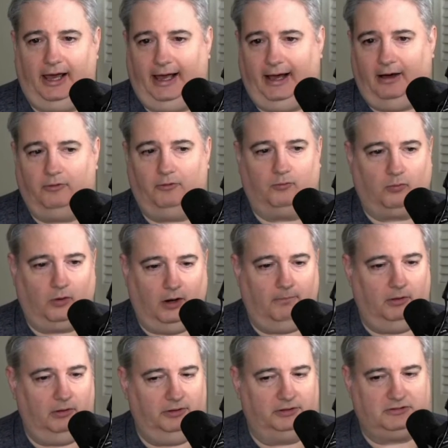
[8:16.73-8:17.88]
if this is your
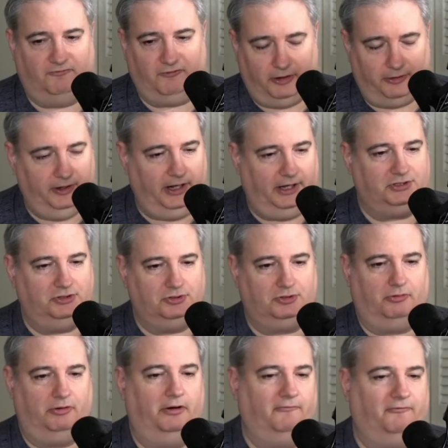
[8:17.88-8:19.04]
first time catching
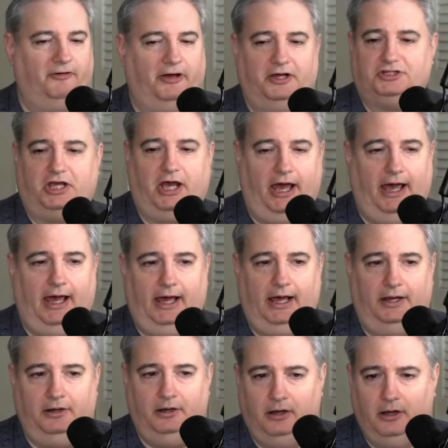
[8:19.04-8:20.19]
me on Rumble, and it
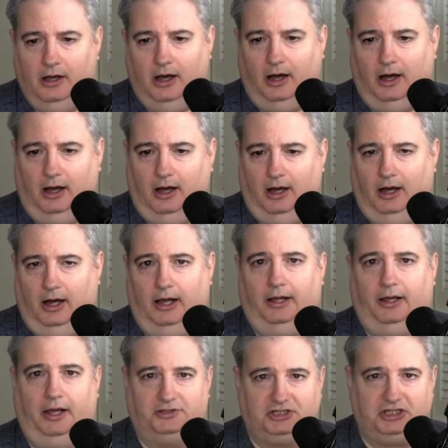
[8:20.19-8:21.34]
probably is because
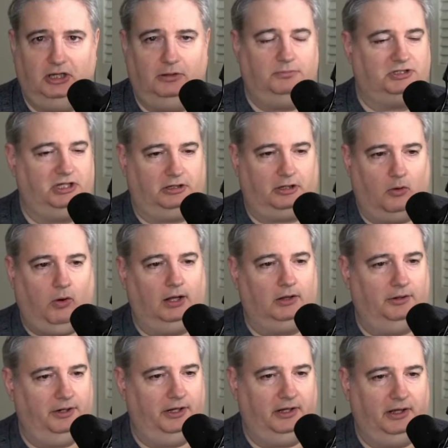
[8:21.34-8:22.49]
this is my first
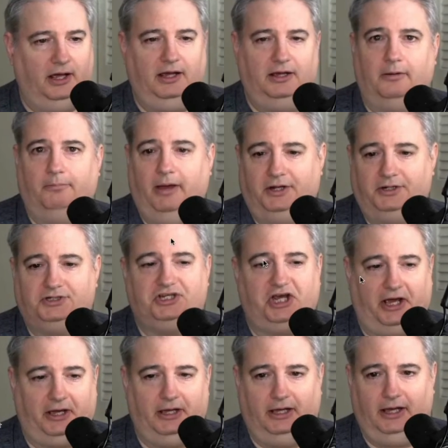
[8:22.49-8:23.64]
time really doing any
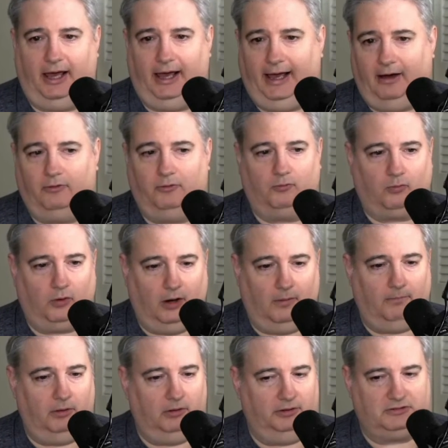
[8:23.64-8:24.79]
sort of live stream on
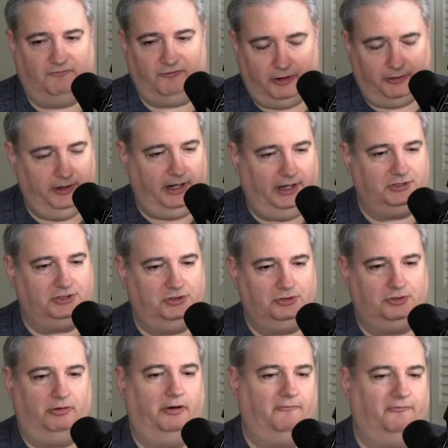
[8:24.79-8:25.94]
Rumble. I'm
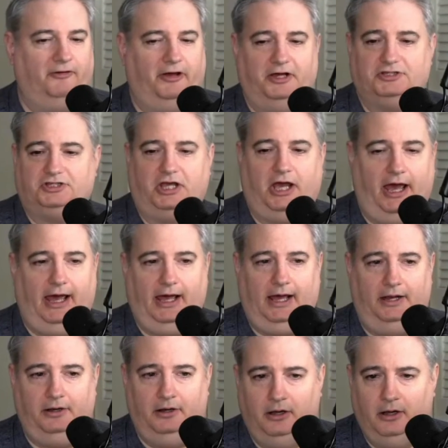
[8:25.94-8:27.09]
Ross Brand from
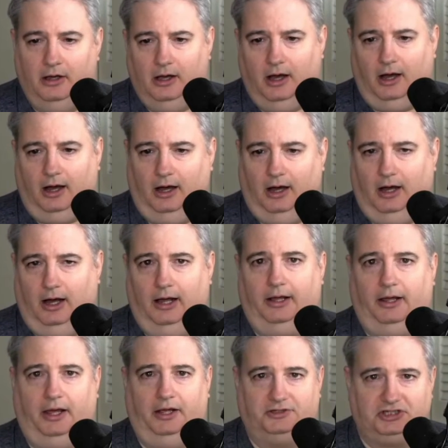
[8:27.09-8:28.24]
Livestream Universe. I am
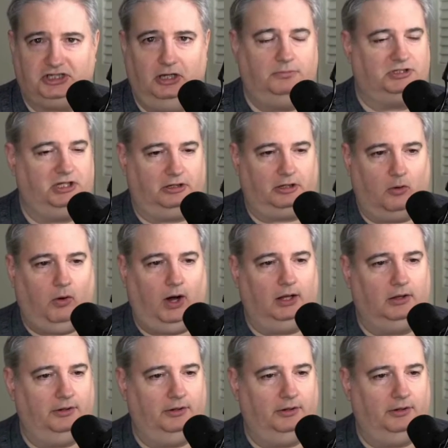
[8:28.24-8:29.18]
testing out